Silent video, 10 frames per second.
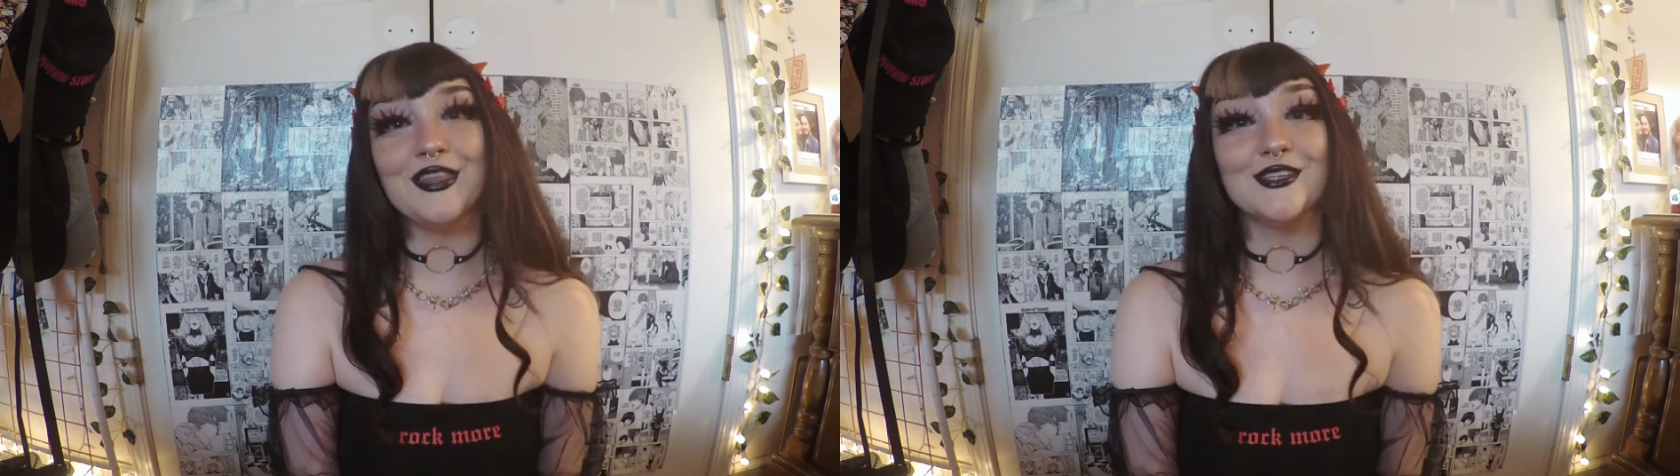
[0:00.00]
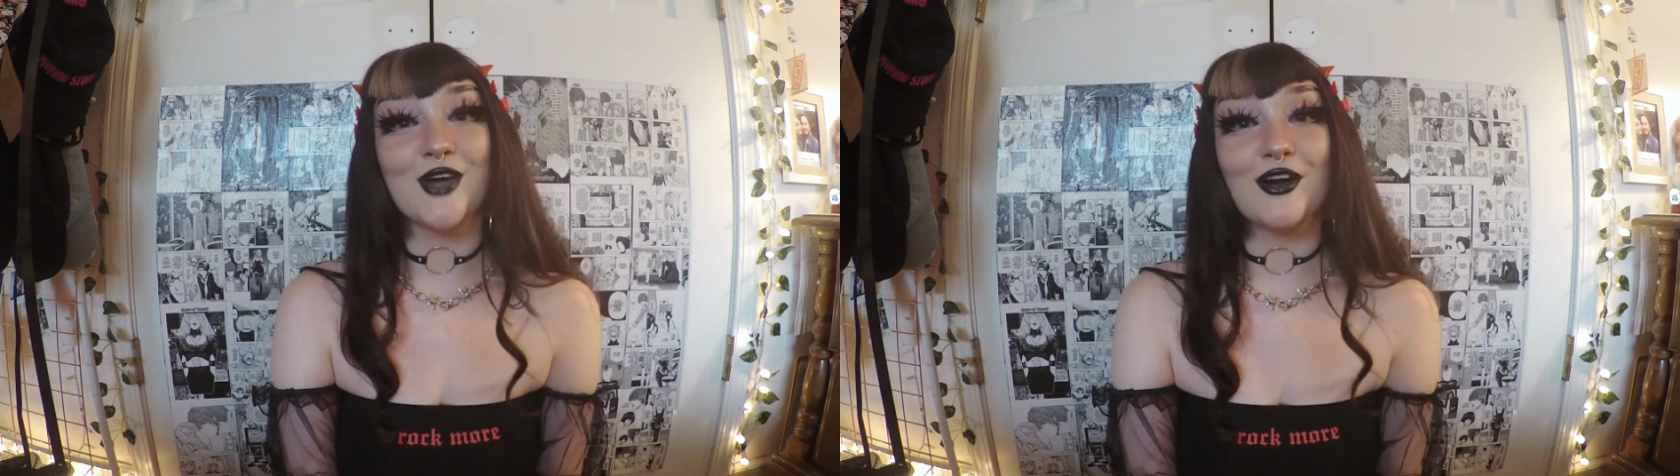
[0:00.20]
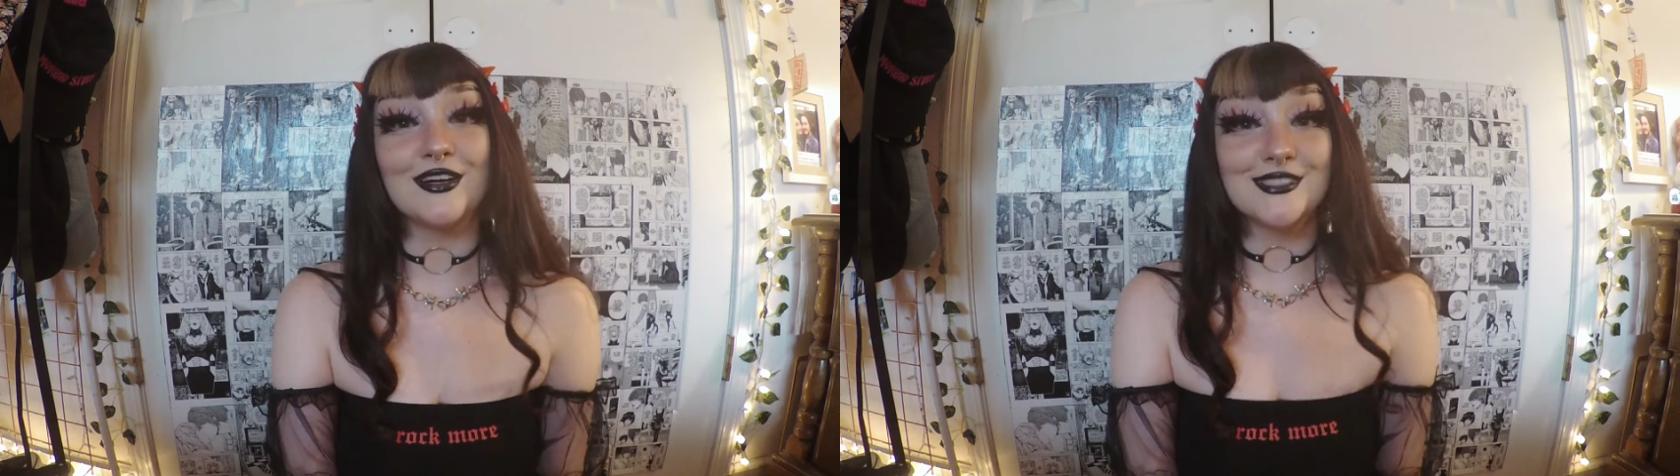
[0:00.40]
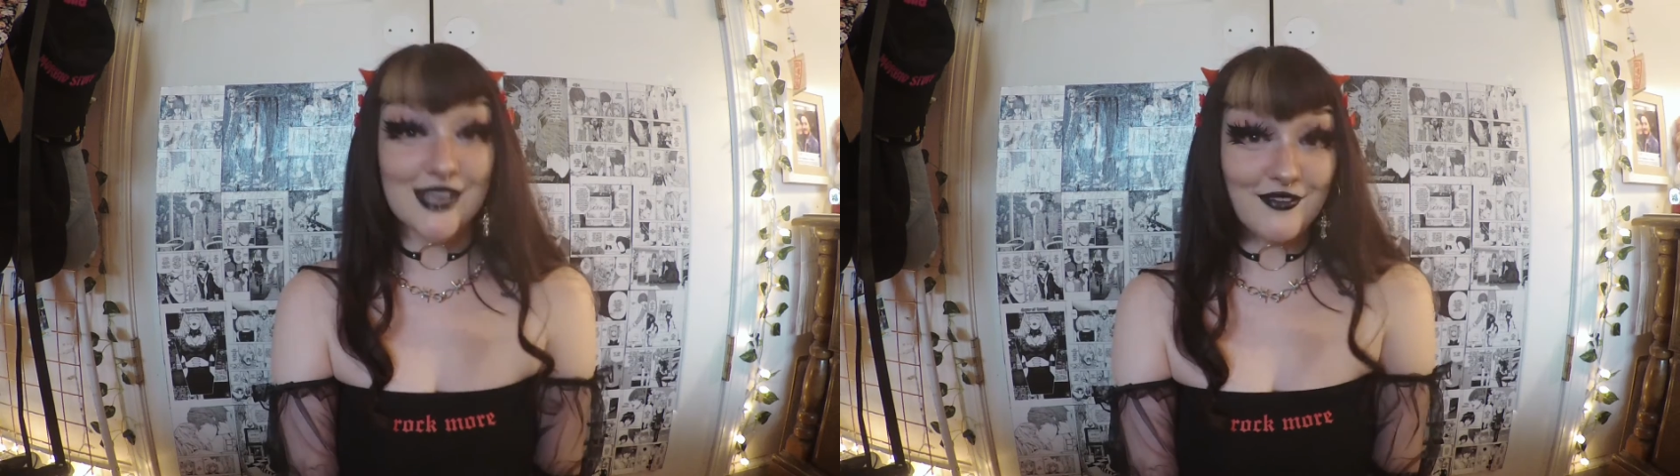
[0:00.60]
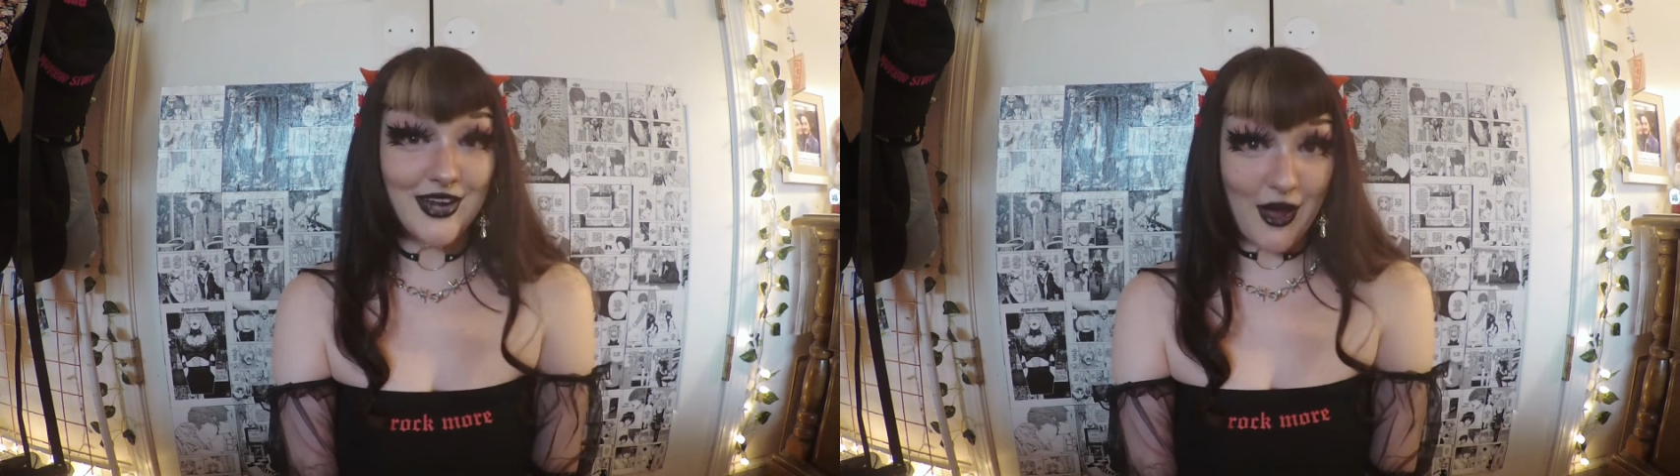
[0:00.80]
These are
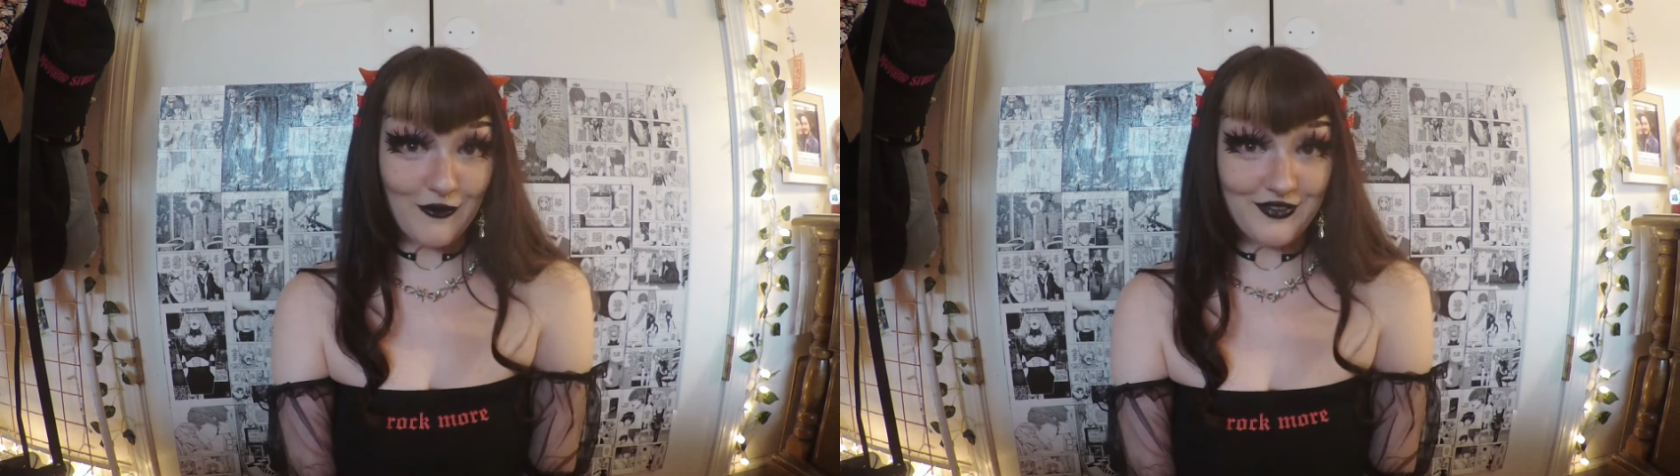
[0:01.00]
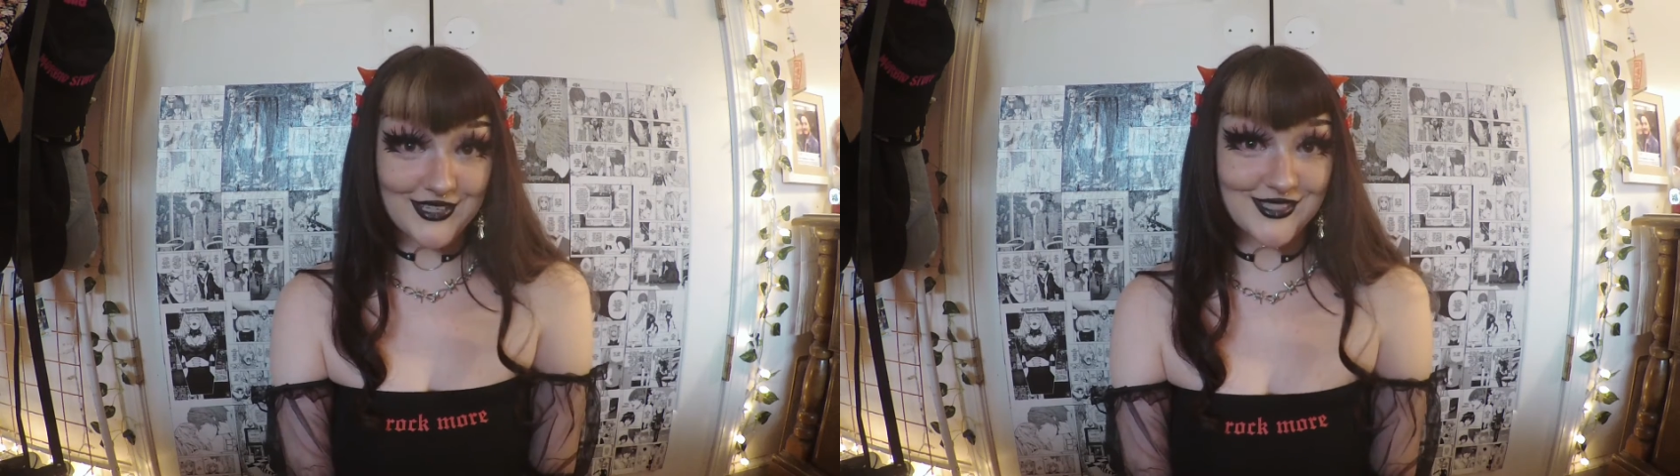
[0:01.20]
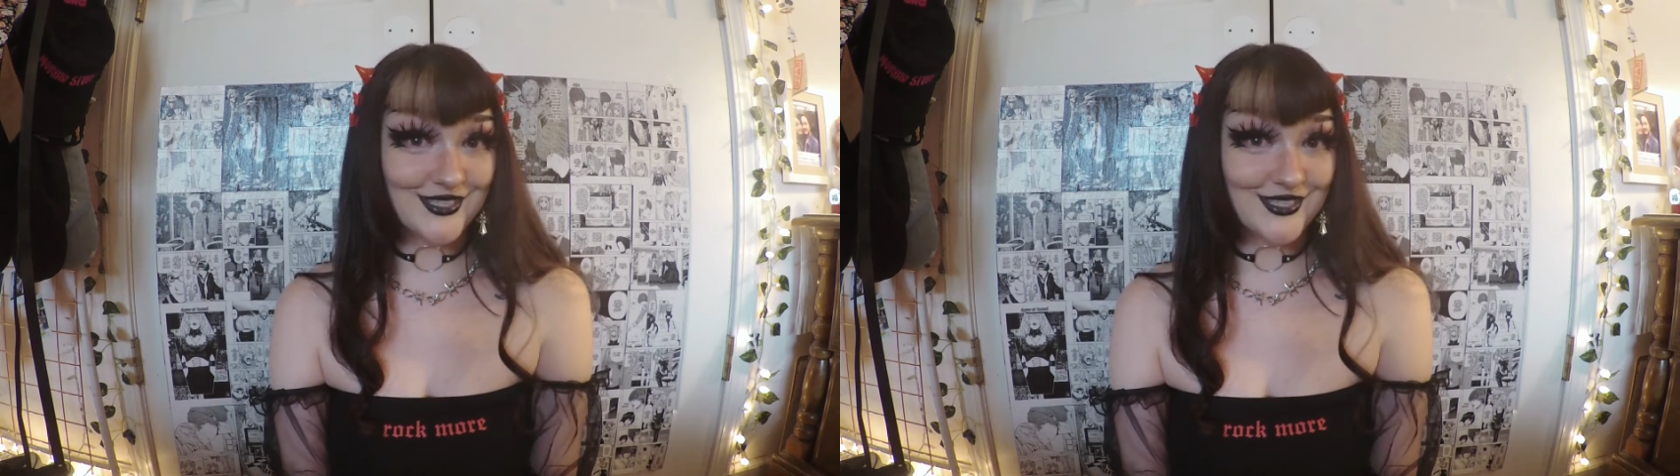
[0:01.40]
7 outfits